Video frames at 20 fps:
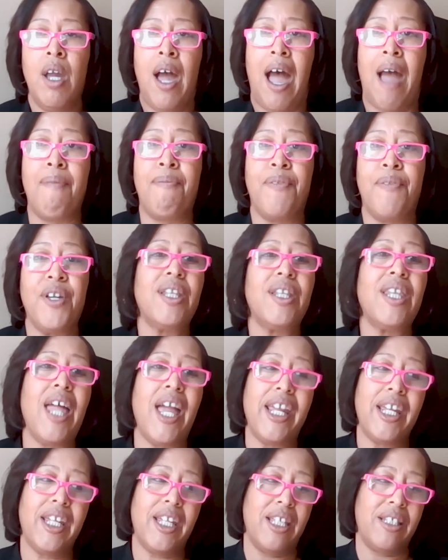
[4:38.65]
I feel
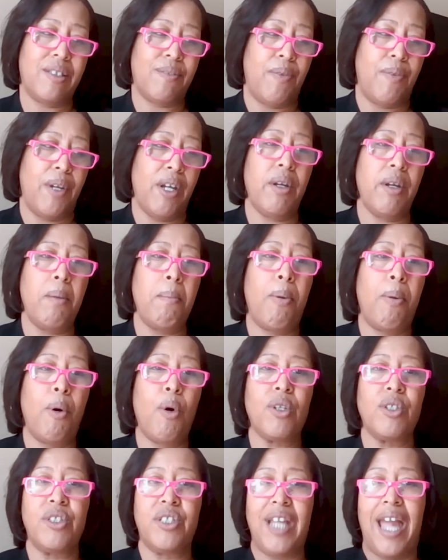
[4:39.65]
like it's very
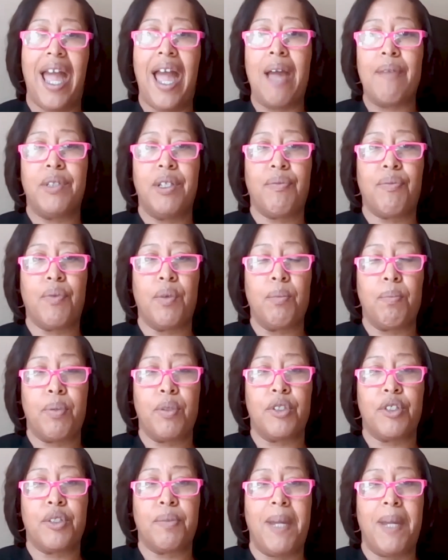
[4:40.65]
important to have different
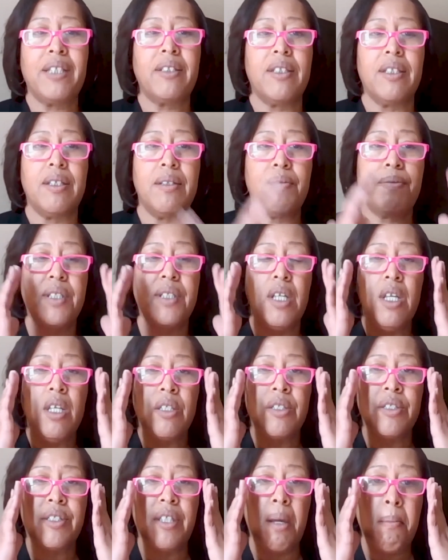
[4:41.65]
perspectives.
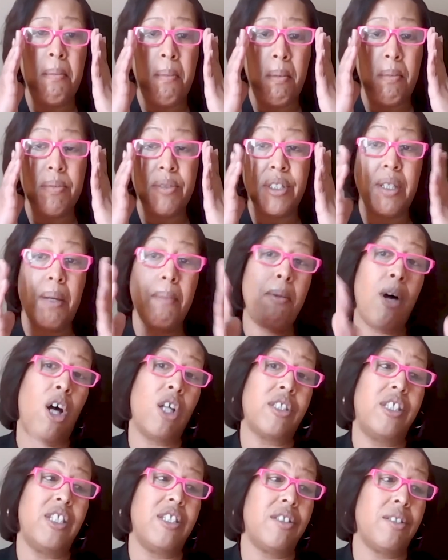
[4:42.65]
Some
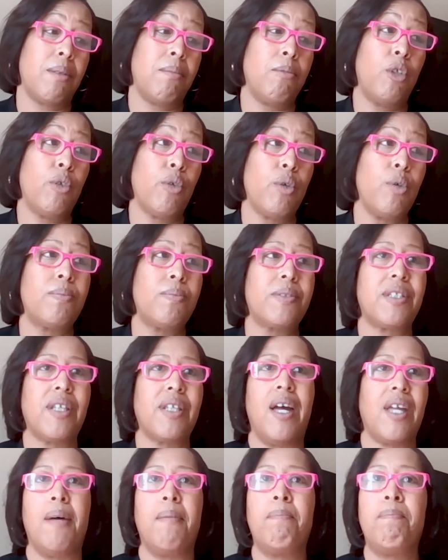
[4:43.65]
autism groups
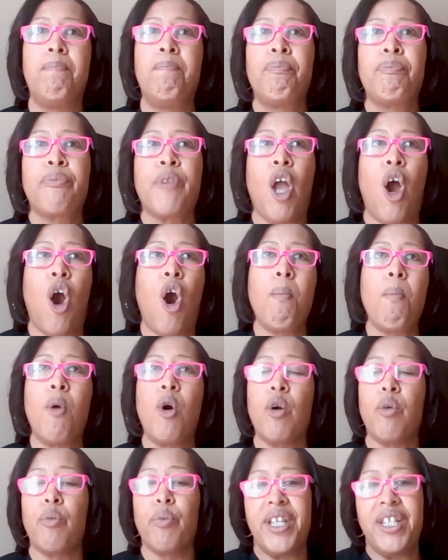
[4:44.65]
are
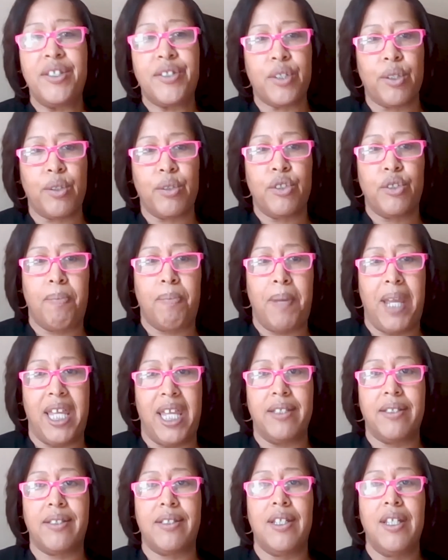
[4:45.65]
more research
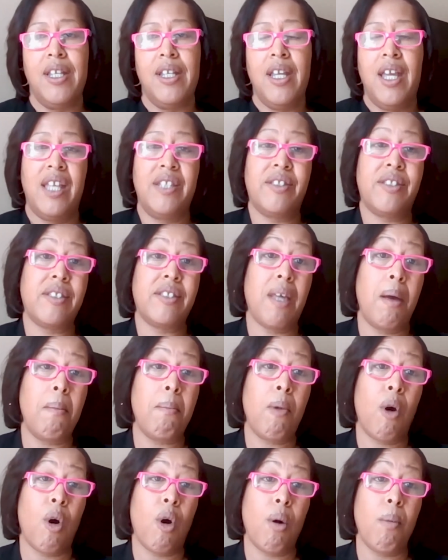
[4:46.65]
based, and
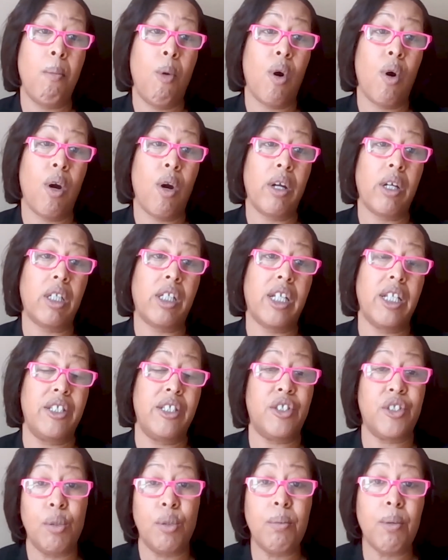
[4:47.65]
some are more
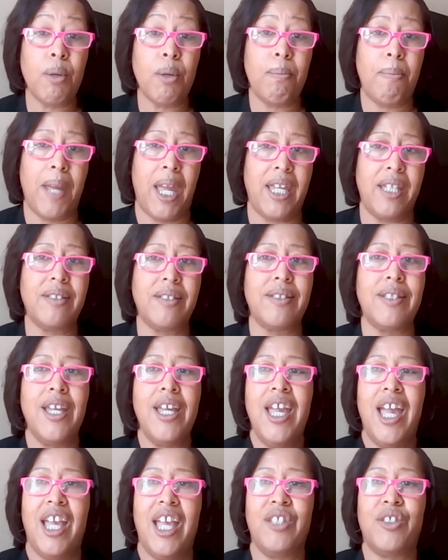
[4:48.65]
consumer based.
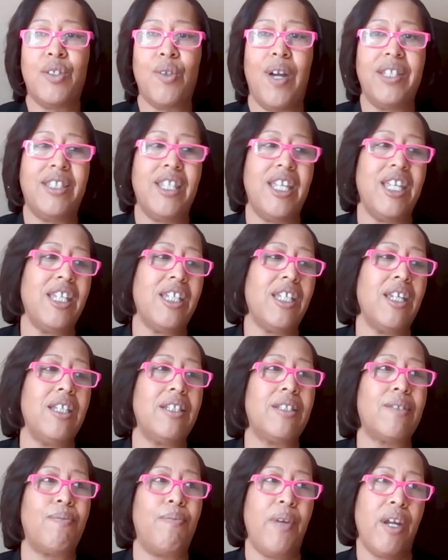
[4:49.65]
And so I think
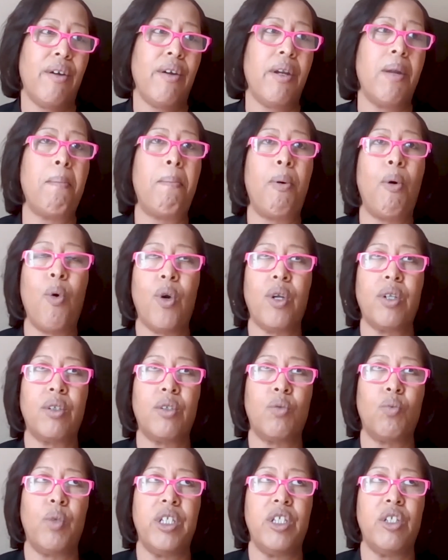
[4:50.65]
it's very
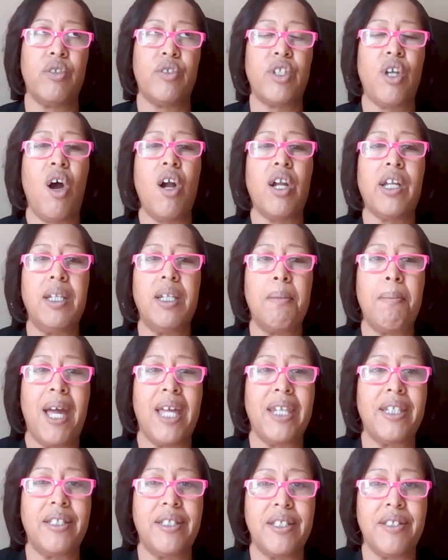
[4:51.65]
important when you're talking
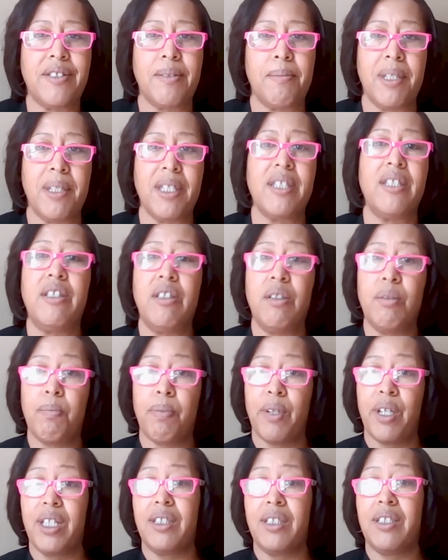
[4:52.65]
about a disability to
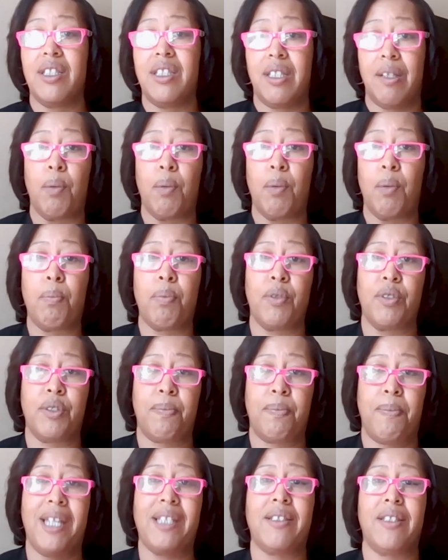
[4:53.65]
bring the different
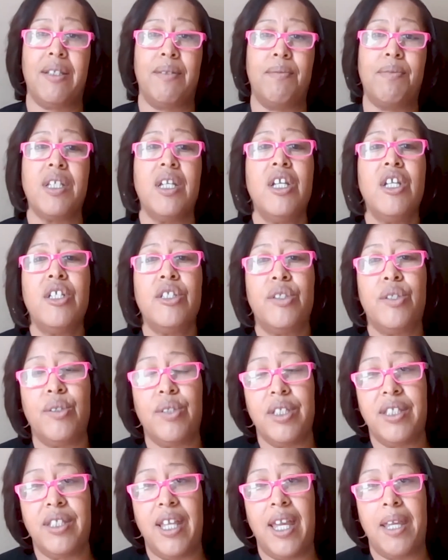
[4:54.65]
perspectives to
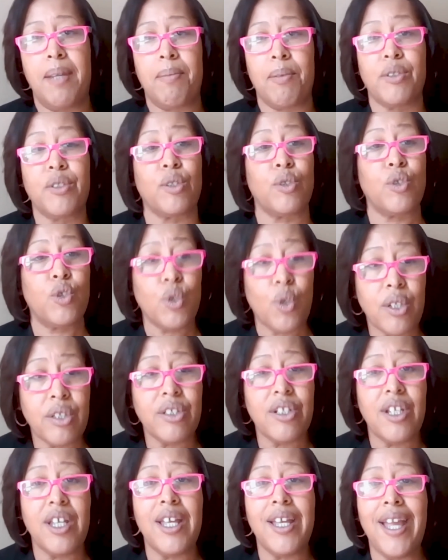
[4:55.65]
the table. So
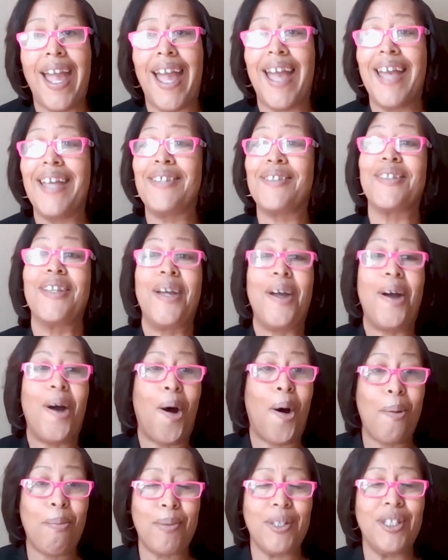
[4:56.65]
Georgia has
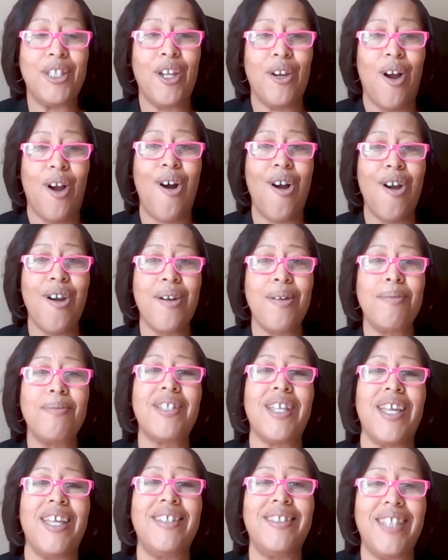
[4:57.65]
opened their
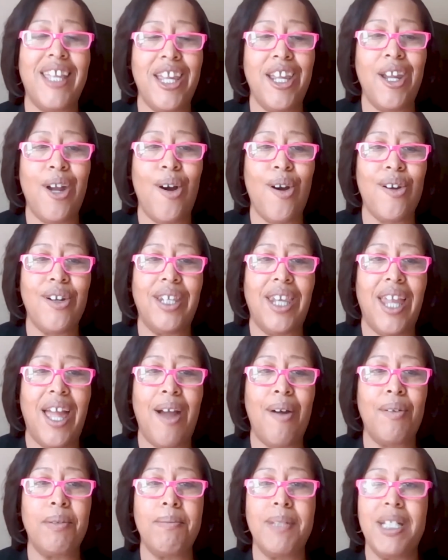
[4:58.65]
arms and they are
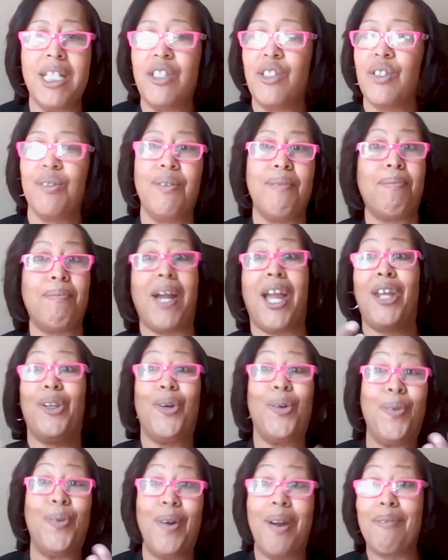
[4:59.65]
allowing me to invite
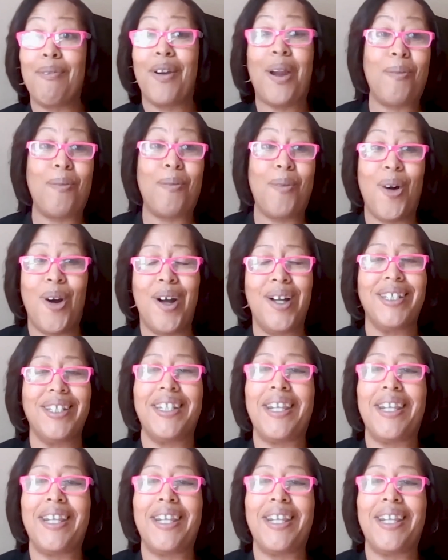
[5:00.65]
whoever I want.